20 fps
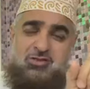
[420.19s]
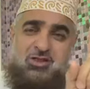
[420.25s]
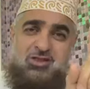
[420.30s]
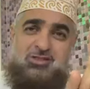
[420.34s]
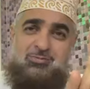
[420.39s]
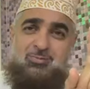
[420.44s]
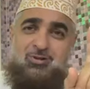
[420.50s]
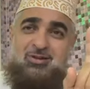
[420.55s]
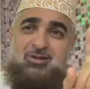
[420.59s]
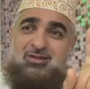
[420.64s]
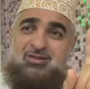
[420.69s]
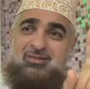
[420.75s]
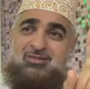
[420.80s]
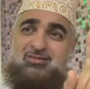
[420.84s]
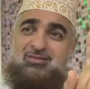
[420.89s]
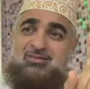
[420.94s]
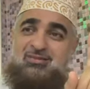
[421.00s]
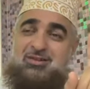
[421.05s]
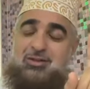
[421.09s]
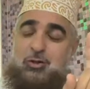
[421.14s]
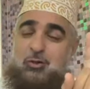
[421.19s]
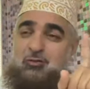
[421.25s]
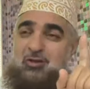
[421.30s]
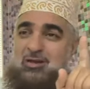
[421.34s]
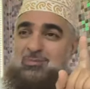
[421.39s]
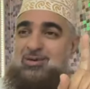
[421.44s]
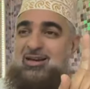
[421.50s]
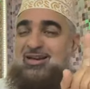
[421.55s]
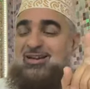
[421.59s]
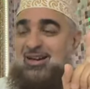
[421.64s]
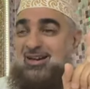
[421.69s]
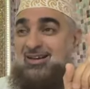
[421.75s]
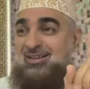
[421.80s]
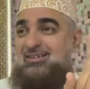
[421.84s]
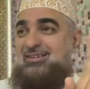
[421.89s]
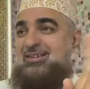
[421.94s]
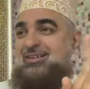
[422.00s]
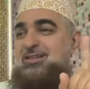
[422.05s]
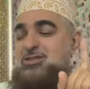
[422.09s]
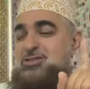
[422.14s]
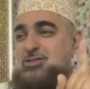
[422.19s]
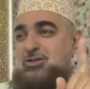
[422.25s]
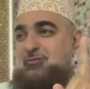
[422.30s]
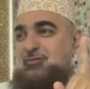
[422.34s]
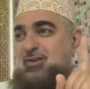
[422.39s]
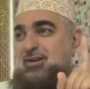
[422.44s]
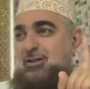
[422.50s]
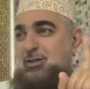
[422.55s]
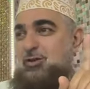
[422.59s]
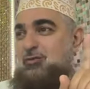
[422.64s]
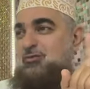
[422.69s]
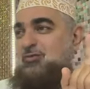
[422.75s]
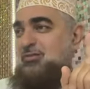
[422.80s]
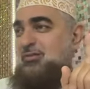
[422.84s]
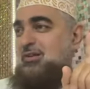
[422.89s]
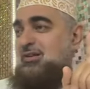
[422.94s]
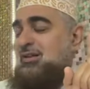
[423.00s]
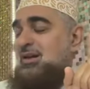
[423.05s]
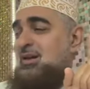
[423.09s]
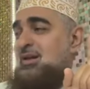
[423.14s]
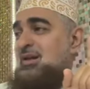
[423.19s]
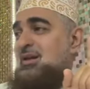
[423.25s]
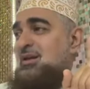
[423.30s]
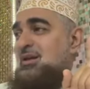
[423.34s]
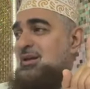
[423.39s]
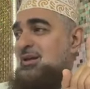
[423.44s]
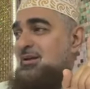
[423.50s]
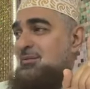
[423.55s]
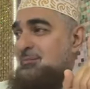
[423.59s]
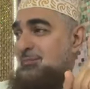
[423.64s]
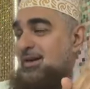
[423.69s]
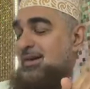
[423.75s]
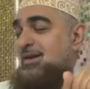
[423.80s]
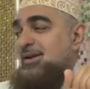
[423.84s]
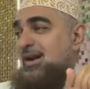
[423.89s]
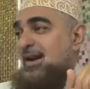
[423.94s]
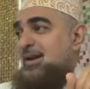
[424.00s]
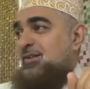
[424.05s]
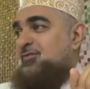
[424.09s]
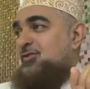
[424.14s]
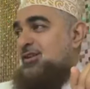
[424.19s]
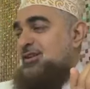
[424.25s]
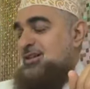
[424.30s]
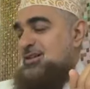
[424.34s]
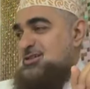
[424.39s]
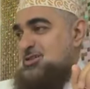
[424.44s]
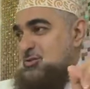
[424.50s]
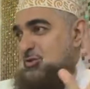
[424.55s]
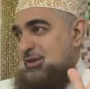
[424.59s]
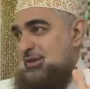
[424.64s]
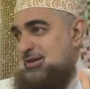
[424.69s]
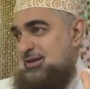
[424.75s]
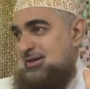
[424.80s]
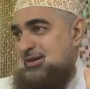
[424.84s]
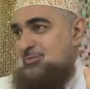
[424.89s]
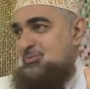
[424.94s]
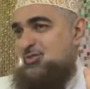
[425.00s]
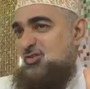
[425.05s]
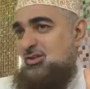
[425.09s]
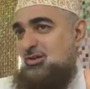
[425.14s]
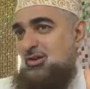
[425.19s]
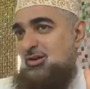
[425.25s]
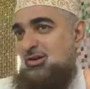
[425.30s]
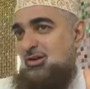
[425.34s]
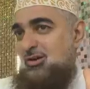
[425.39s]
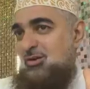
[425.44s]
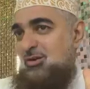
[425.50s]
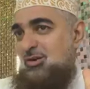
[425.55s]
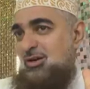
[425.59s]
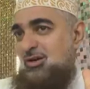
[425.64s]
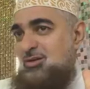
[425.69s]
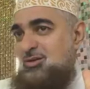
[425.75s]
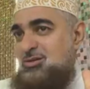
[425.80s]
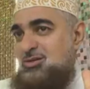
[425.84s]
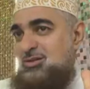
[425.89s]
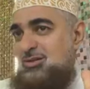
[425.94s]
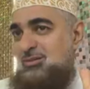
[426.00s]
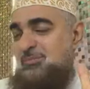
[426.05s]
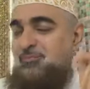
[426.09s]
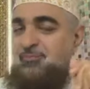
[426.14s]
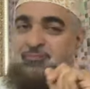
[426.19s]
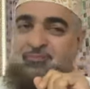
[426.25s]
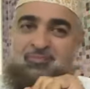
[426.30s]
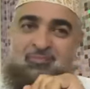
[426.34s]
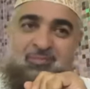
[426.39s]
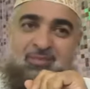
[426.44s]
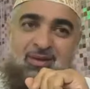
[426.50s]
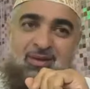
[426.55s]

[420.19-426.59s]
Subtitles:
of judgment, you will be granted the shafaat of my grandfather Rasul Kareem sallallahu alaihi wasallam."